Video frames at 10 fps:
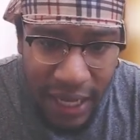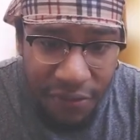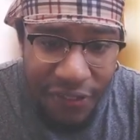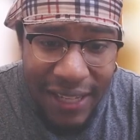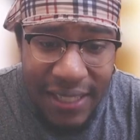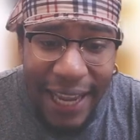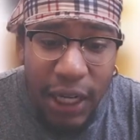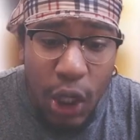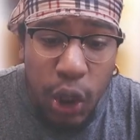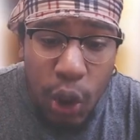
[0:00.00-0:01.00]
This
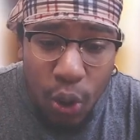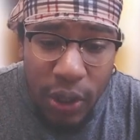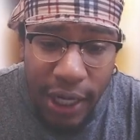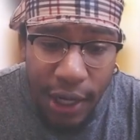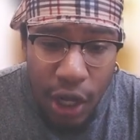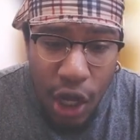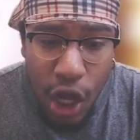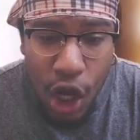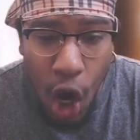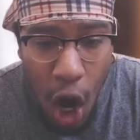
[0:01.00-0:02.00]
included
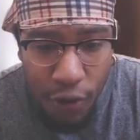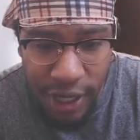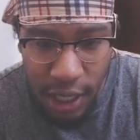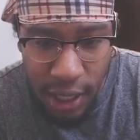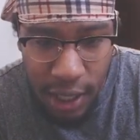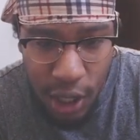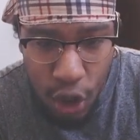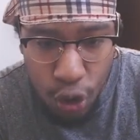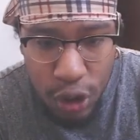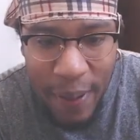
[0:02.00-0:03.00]
Caria,
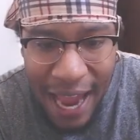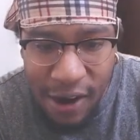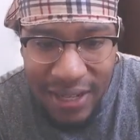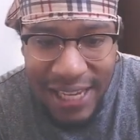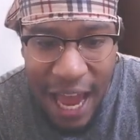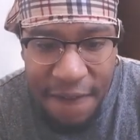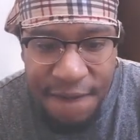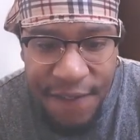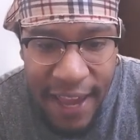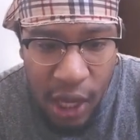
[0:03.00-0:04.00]
whose parents had
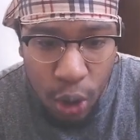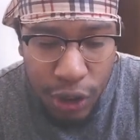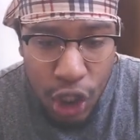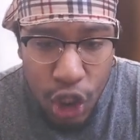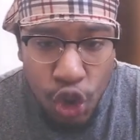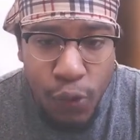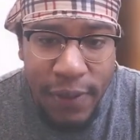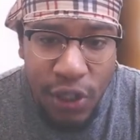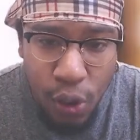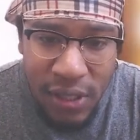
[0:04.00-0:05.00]
failed to
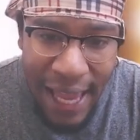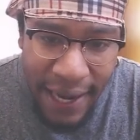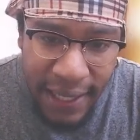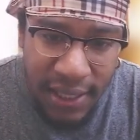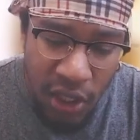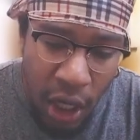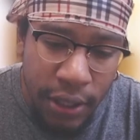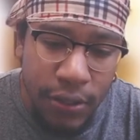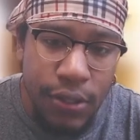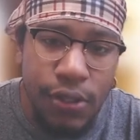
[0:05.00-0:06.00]
produce any
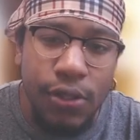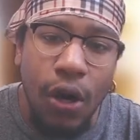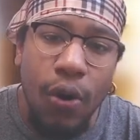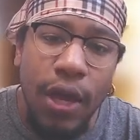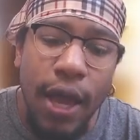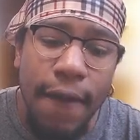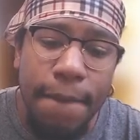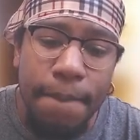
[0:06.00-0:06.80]
sons, okay?